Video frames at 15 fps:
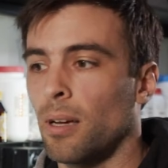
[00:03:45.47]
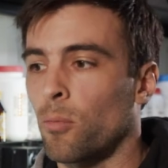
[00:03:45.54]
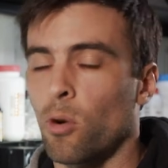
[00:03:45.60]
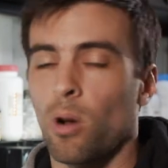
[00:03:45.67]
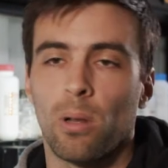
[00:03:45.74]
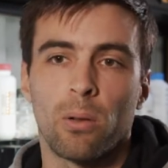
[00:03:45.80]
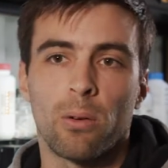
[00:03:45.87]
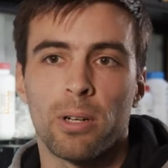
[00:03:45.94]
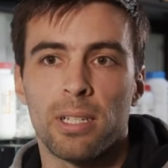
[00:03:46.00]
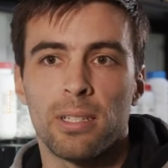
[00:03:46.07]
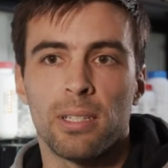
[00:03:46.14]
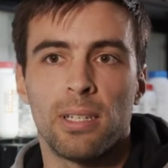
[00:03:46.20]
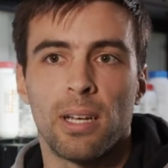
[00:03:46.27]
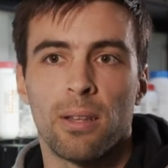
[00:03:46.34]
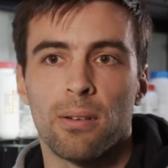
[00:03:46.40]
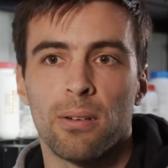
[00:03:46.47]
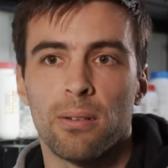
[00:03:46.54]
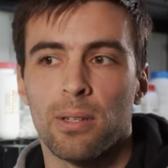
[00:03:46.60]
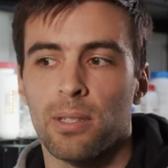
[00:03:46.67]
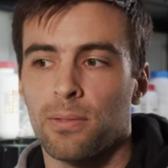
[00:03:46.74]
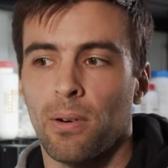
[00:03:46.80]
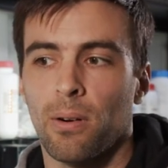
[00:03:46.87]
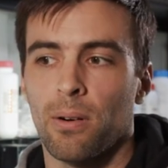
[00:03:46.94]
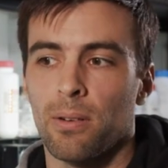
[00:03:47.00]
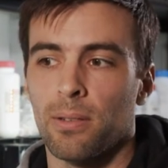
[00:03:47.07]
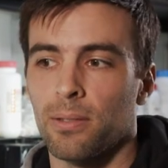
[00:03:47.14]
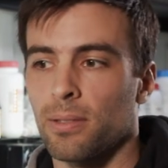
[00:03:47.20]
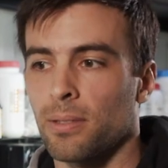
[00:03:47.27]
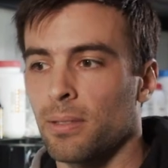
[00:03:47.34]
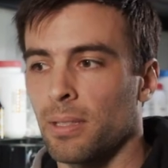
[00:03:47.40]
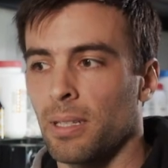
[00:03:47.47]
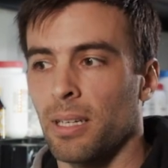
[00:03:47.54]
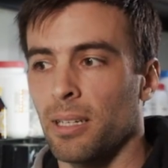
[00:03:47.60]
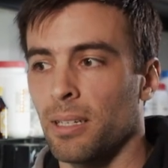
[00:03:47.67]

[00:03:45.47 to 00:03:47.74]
we're all learning together as far as